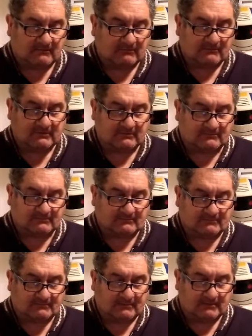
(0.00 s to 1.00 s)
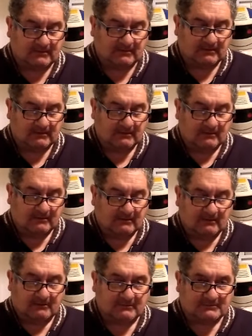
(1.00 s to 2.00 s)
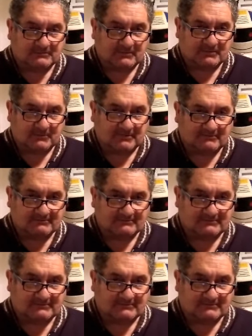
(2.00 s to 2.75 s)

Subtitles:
Right. I know it's been a bit,